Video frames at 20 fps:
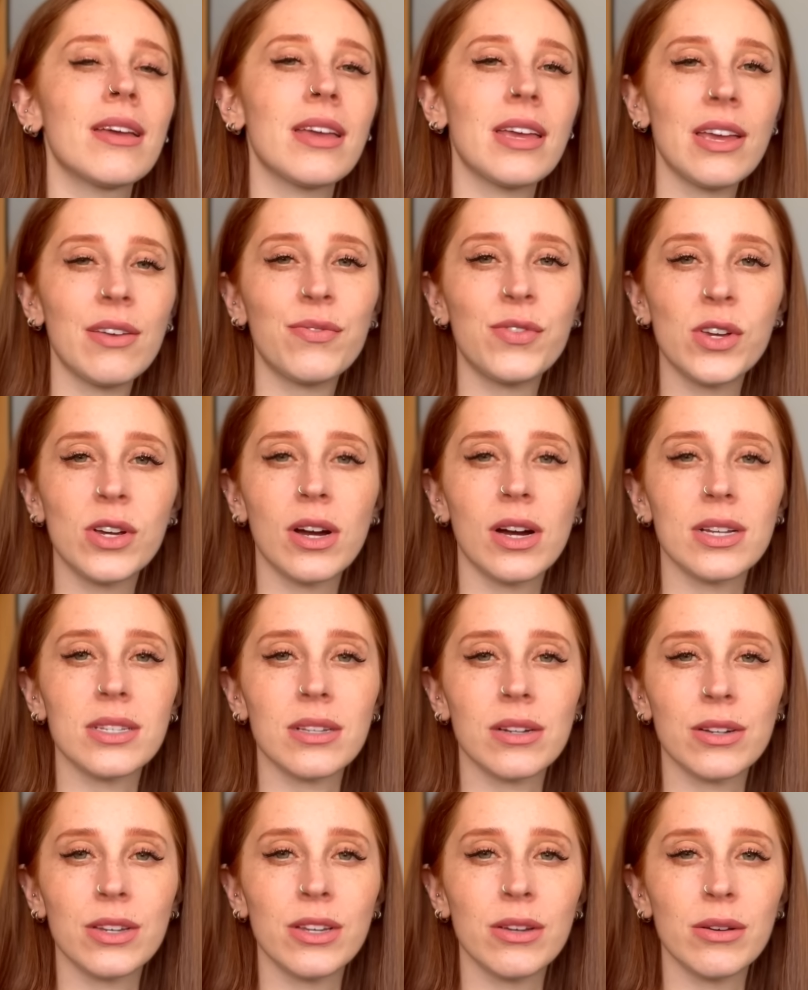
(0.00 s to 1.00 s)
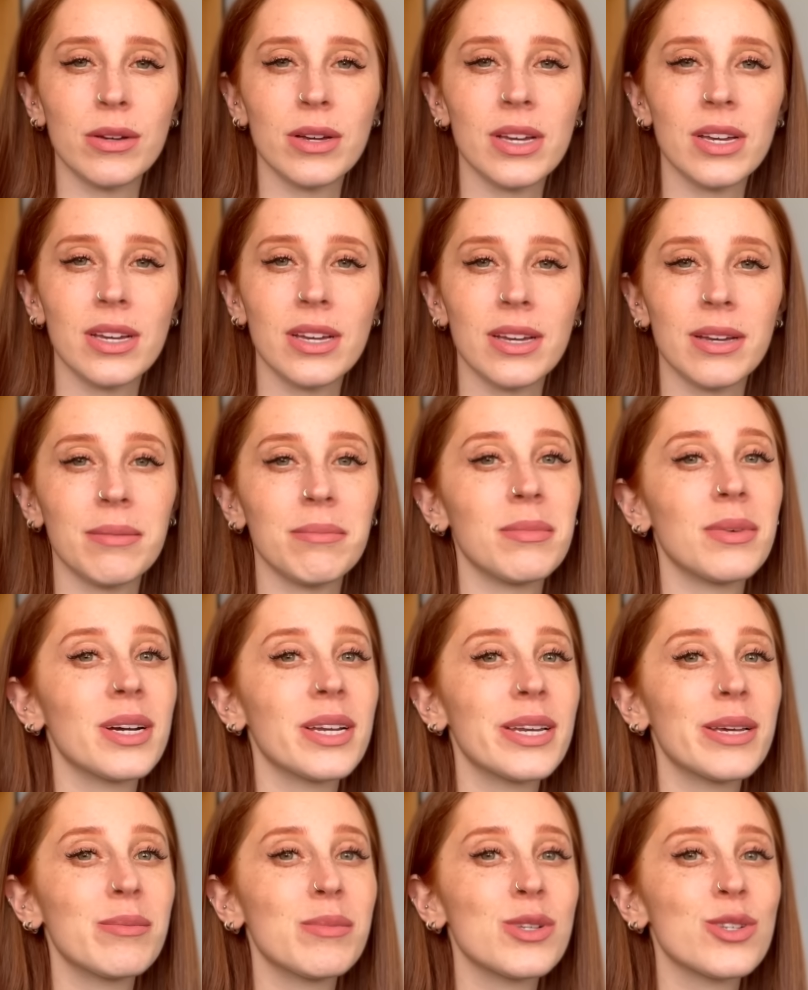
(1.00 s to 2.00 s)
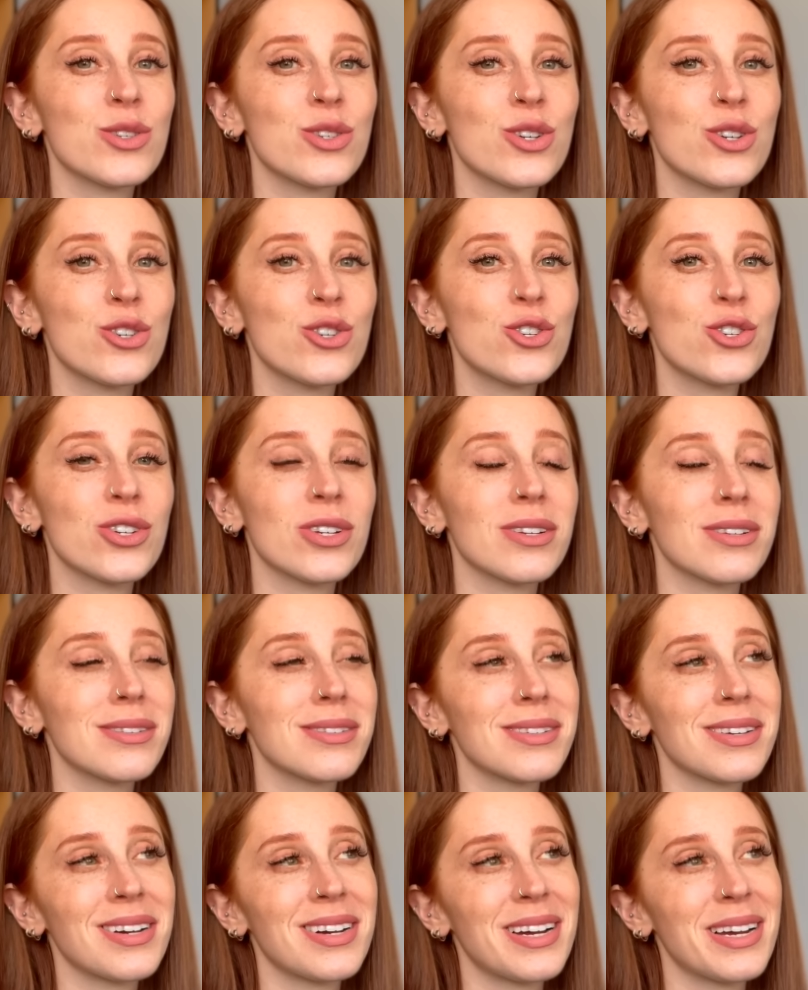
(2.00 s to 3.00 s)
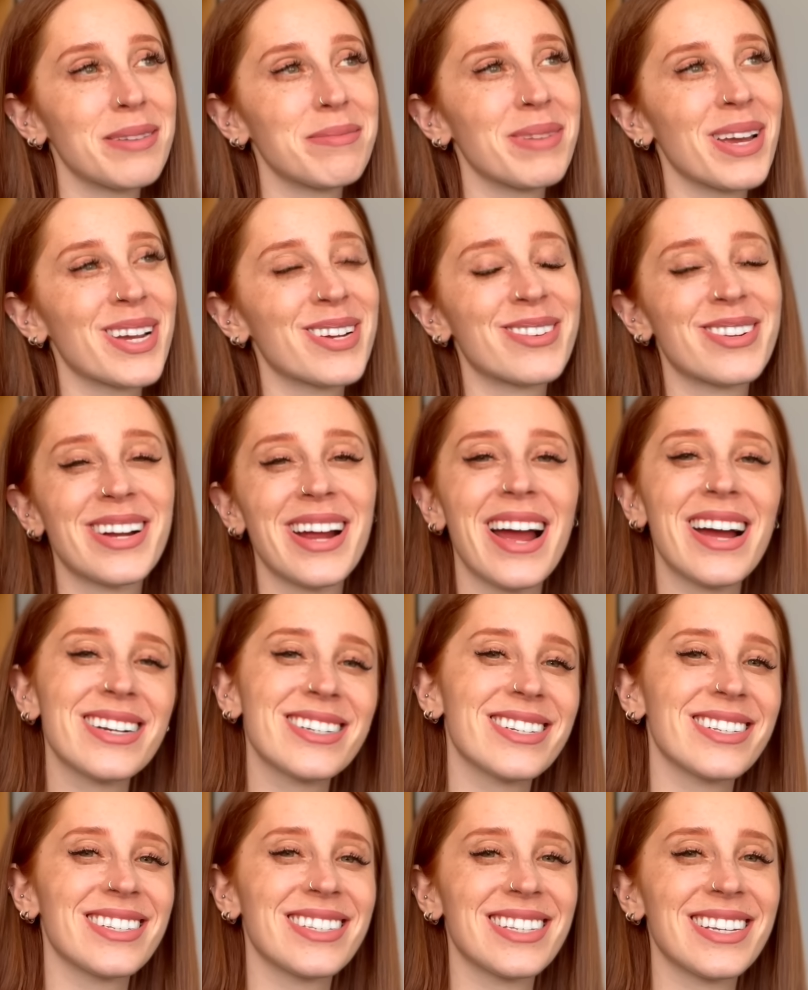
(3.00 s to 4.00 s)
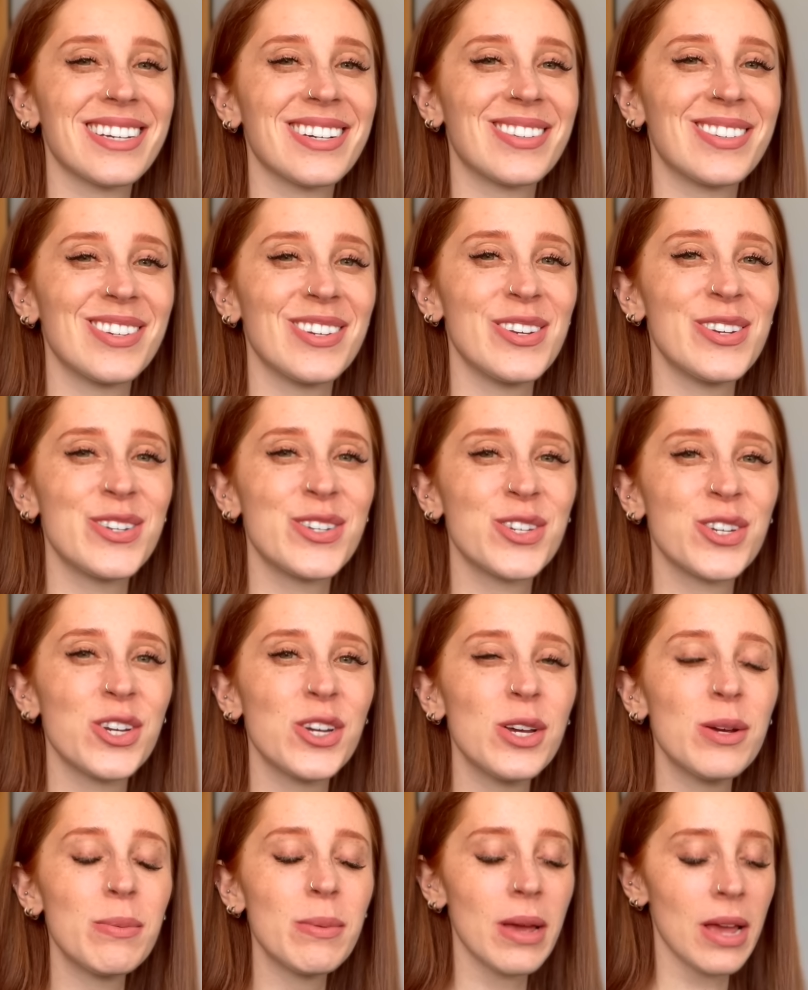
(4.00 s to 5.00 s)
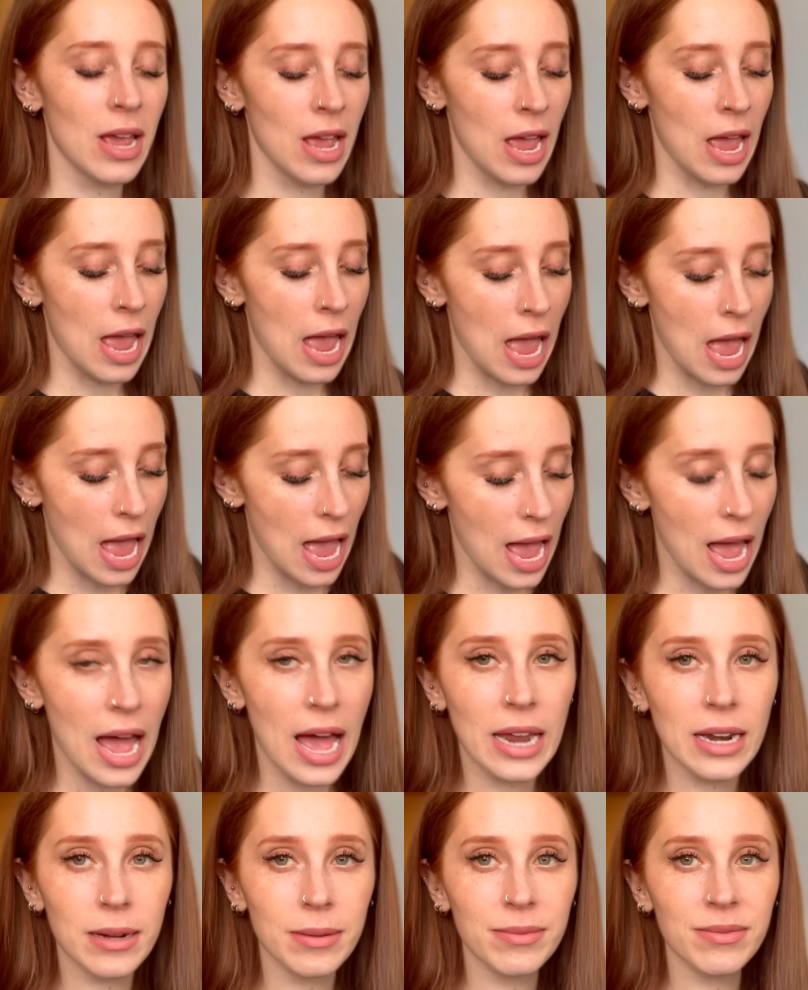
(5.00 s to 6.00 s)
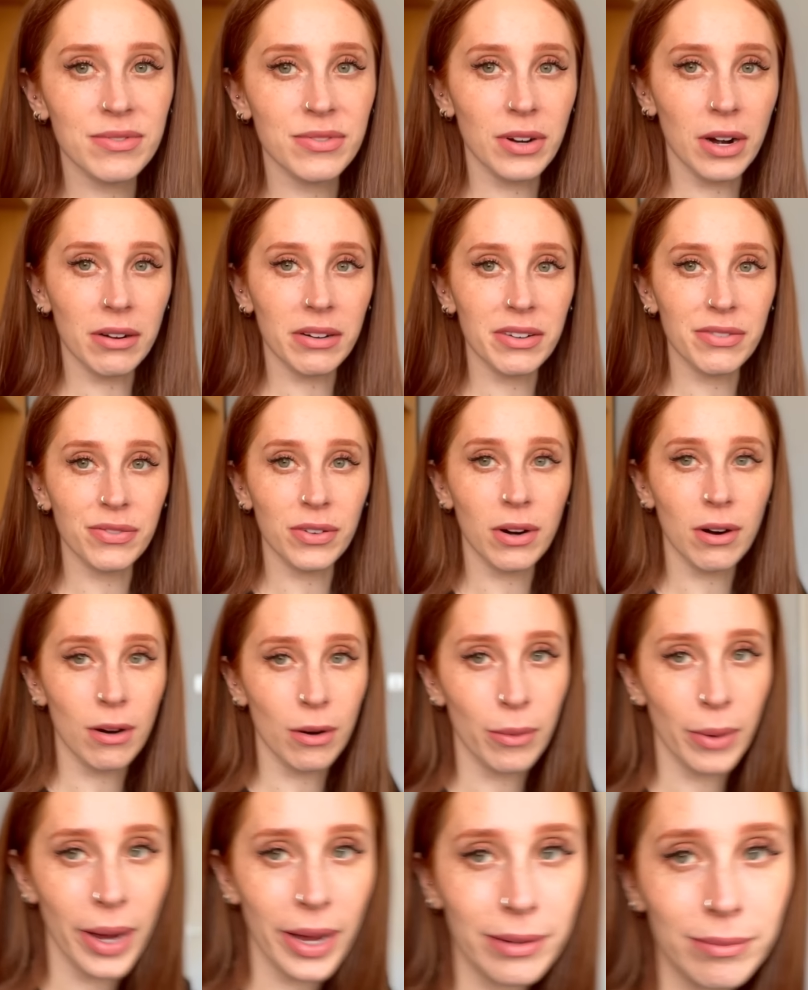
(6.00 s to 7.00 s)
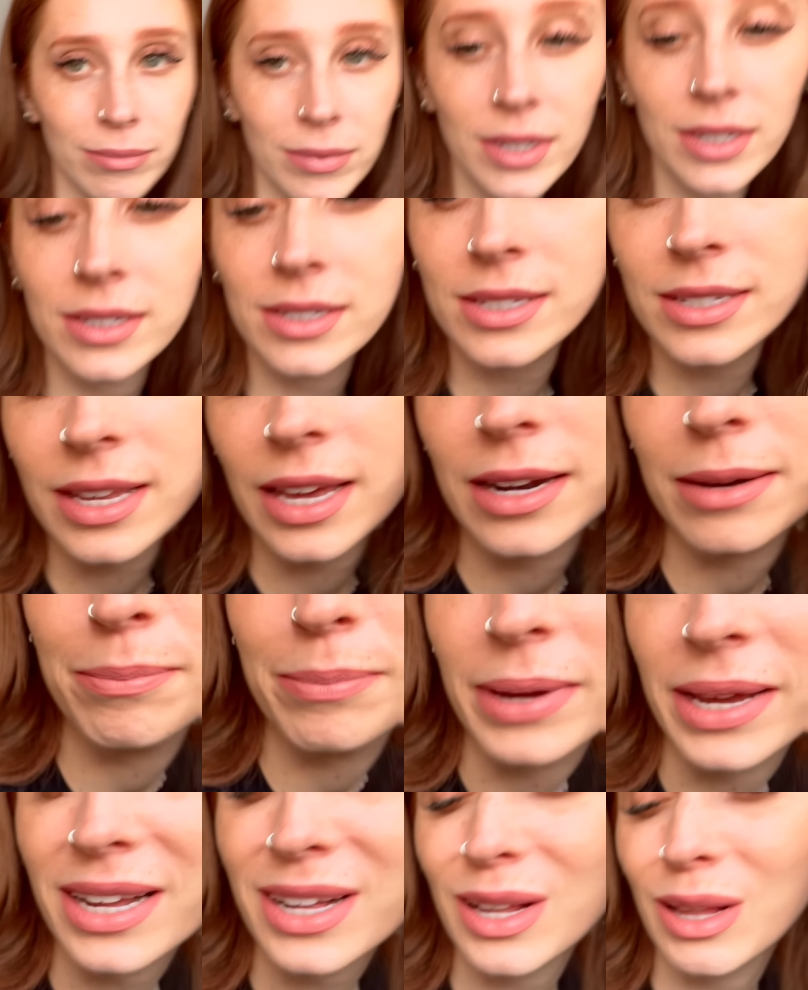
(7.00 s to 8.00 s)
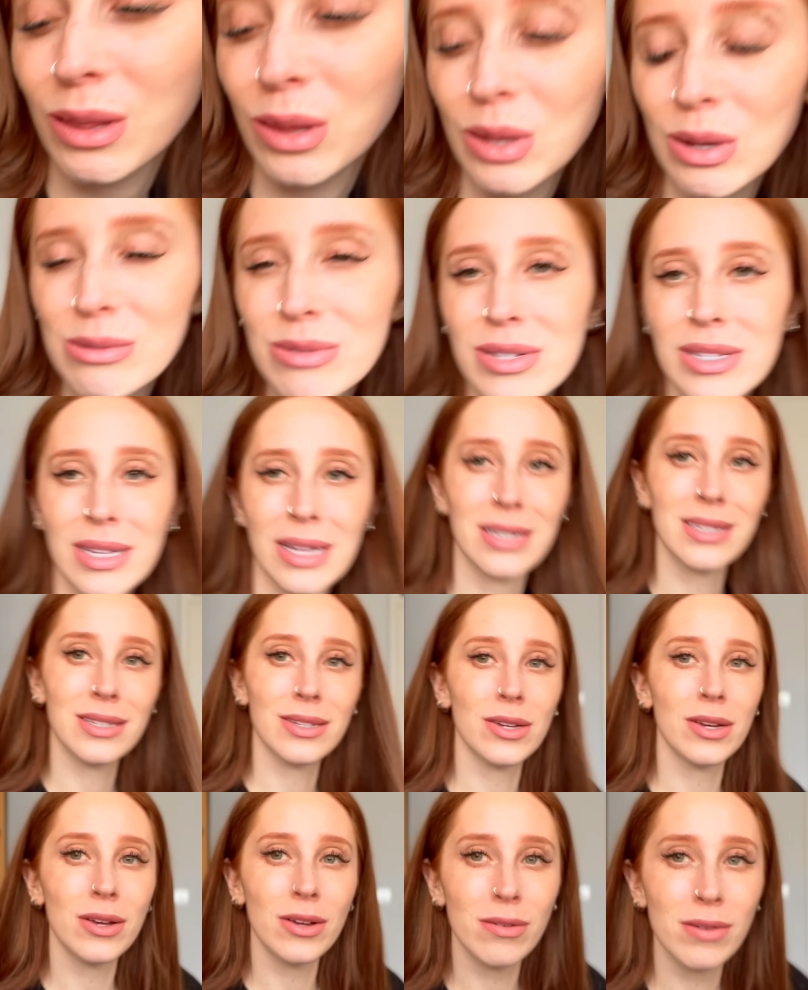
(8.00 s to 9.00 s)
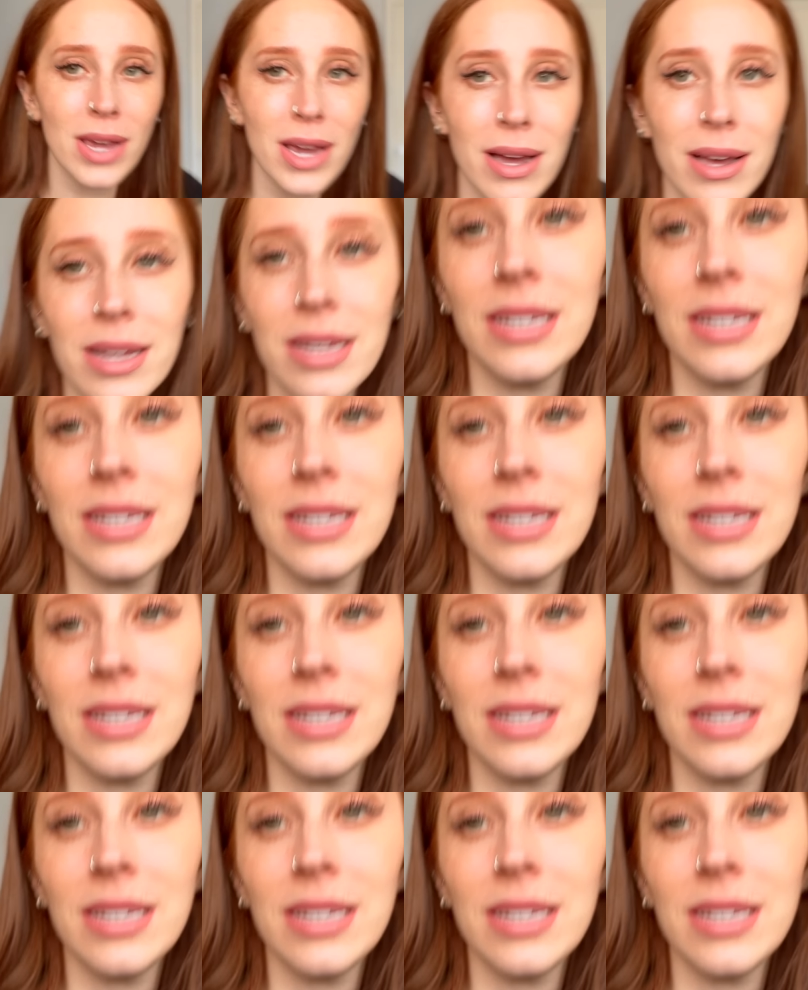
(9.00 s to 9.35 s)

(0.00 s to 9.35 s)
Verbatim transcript: If you guys are new here, my name is Noosh and I make reactions here on YouTube and I'm very far away. Let's get a bit closer to you.